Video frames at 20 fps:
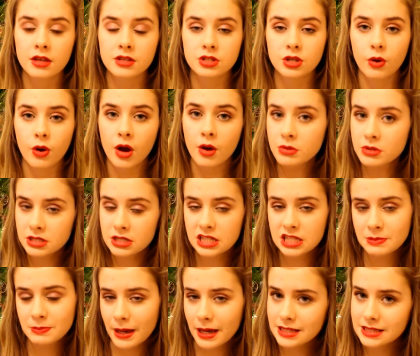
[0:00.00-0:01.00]
So I wasn't
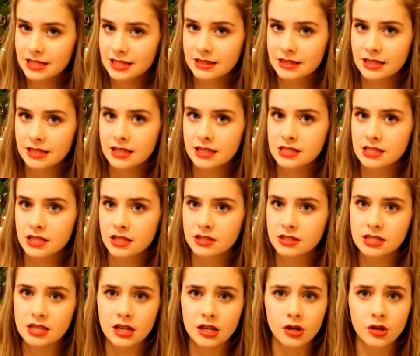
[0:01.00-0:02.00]
expecting these
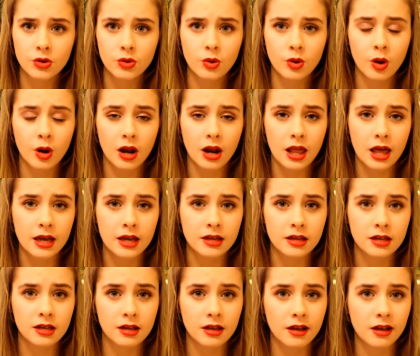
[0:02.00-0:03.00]
until
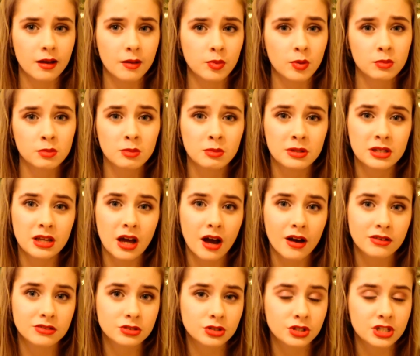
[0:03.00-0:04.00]
like probably
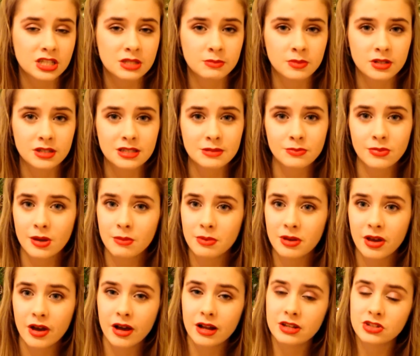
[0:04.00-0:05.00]
after Christmas,
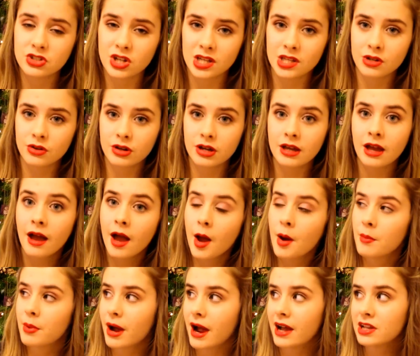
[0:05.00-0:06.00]
maybe early January,
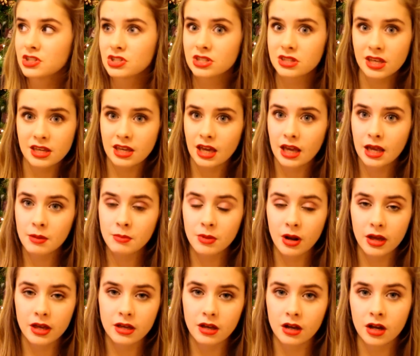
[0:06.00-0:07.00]
but actually they came
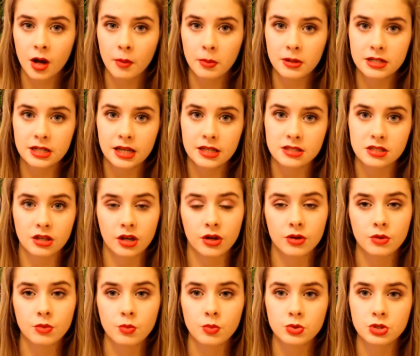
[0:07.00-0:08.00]
like a couple of days
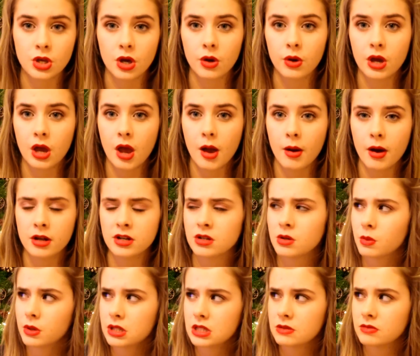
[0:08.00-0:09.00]
ago. So I don't
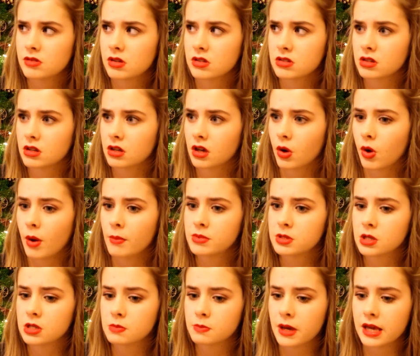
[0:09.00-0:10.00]
know when this video is going to go up,
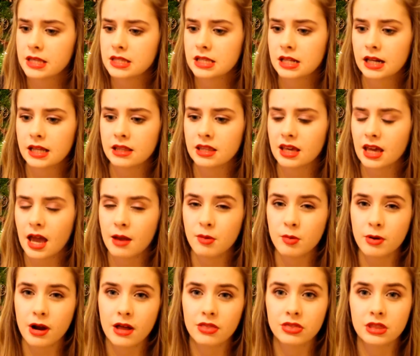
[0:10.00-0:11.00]
so it's basically, they came
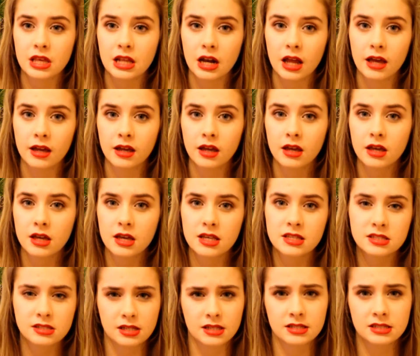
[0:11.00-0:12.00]
around the like
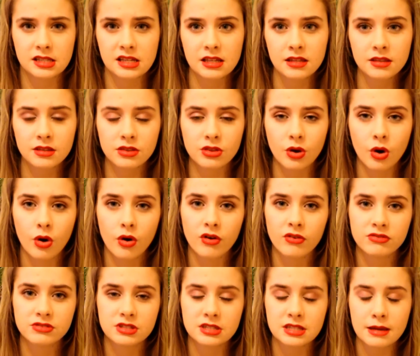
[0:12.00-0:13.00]
16th
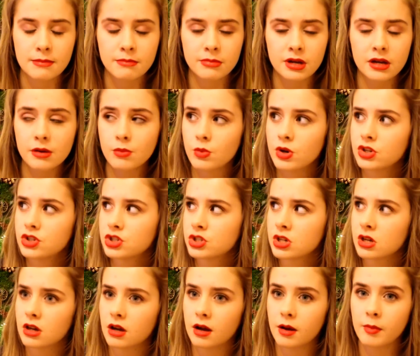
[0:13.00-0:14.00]
of December,
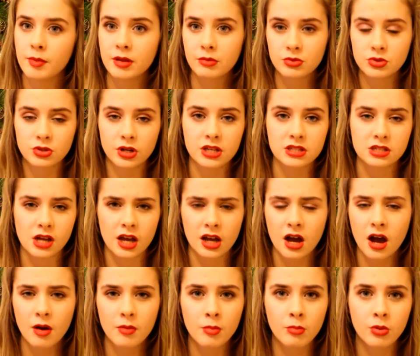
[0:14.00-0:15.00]
which I mean was crazy. I
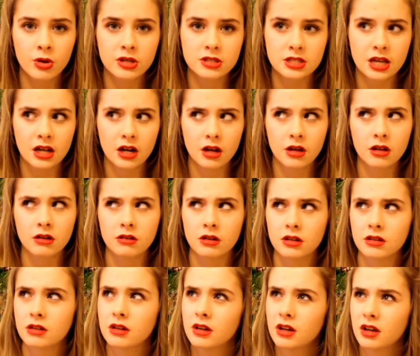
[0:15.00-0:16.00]
can't remember exactly,
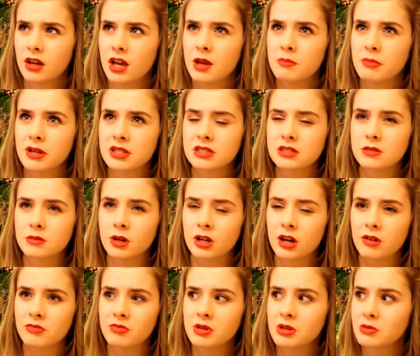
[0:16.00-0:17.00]
like, it must, I
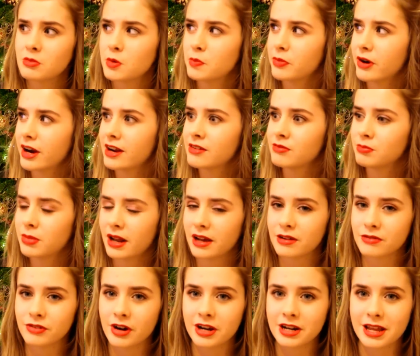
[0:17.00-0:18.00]
can't remember what
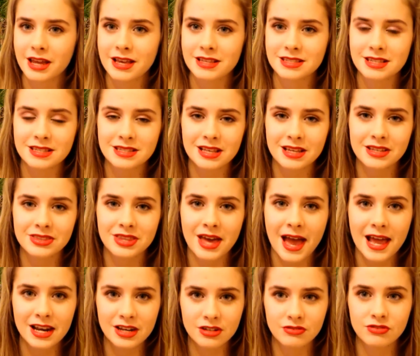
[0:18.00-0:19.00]
Black Friday is. It's like the
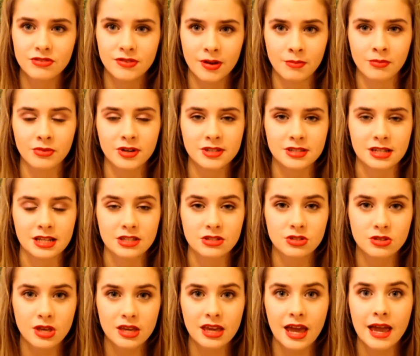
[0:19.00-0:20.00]
end of November, isn't it?
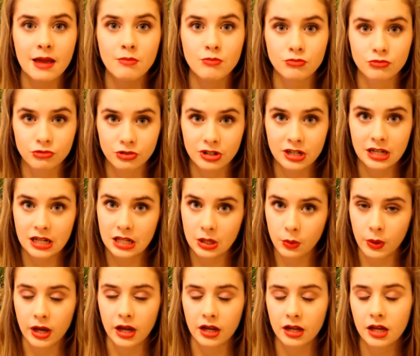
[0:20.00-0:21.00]
So they came really
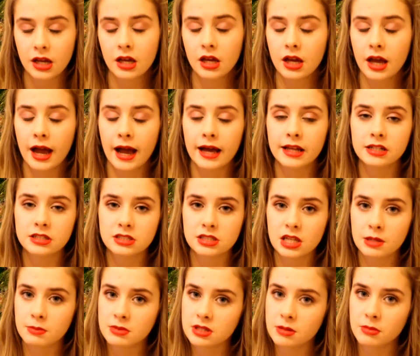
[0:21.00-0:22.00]
quick, and
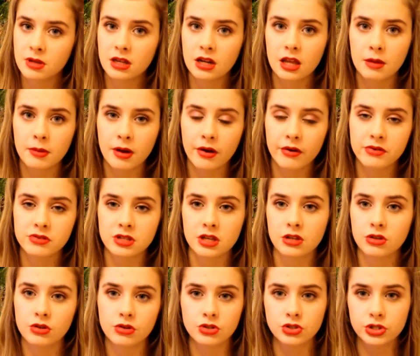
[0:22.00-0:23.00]
Sigma sent me an email and was
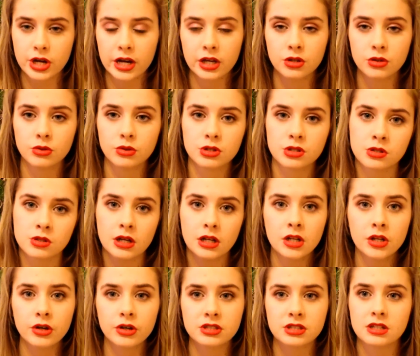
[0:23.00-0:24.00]
like, you can track your order. So I
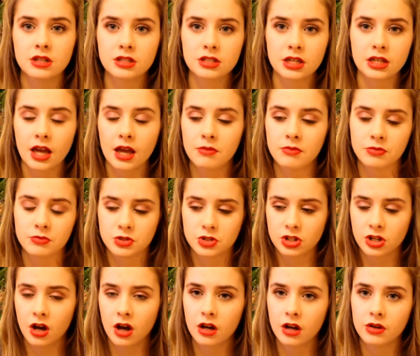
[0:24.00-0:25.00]
looked and it's like came from
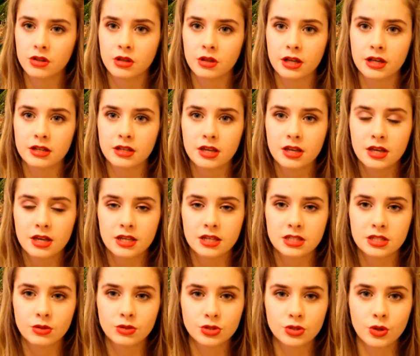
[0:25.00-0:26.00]
Chicago, and they're like
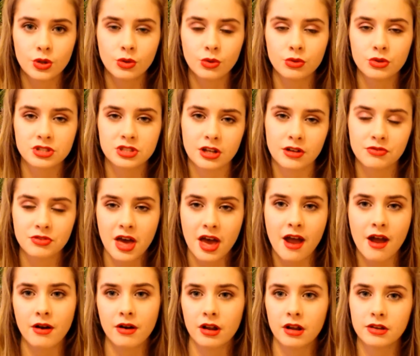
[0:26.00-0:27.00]
still doing all the stuff
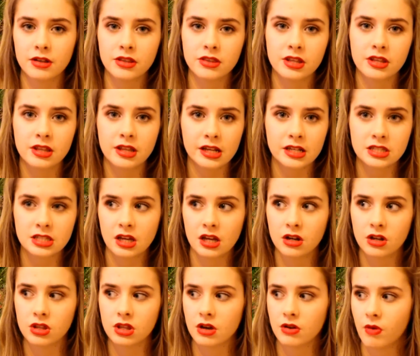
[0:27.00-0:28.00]
there, and then the next thing I
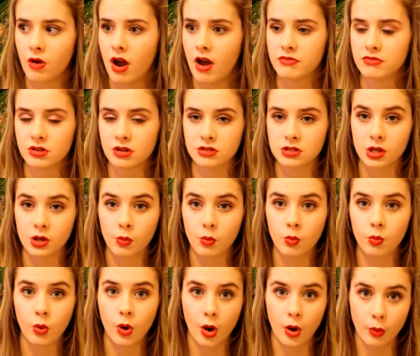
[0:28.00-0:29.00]
know they arrived, and I was like,
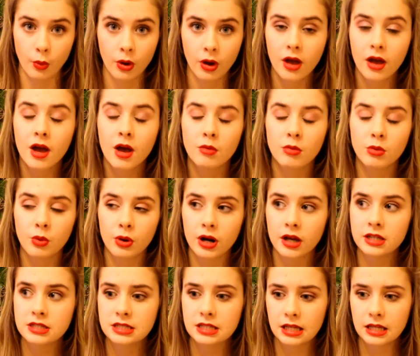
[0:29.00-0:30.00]
whoa. But when
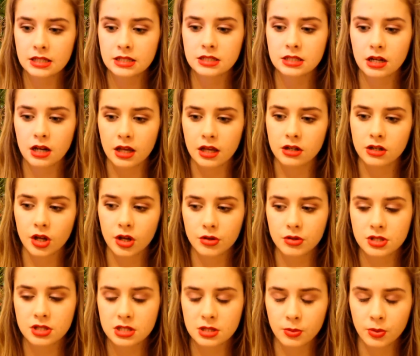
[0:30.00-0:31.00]
I did like
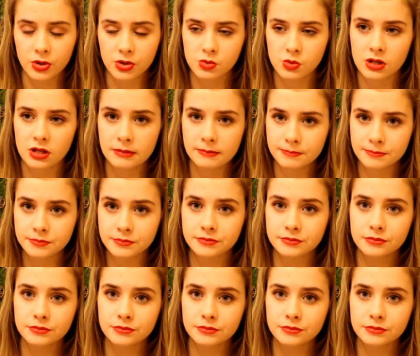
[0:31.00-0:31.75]
notice the box, when,